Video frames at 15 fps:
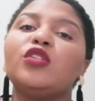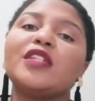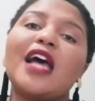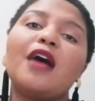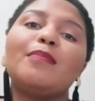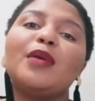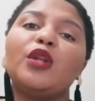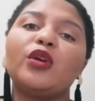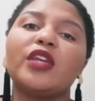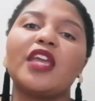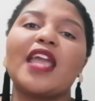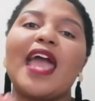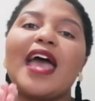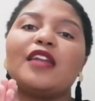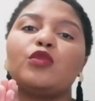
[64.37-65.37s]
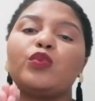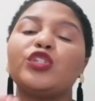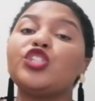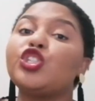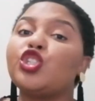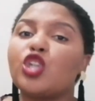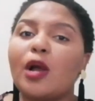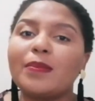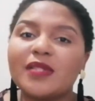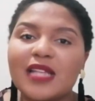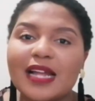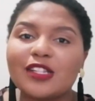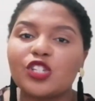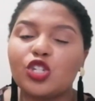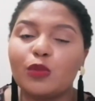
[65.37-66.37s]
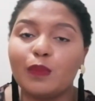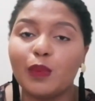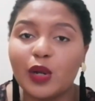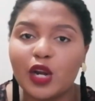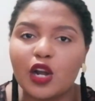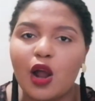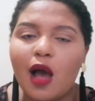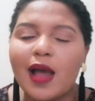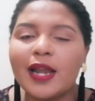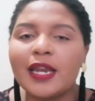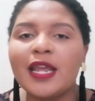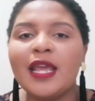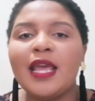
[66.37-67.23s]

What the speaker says: you'll now be looking at which job sites to put it on.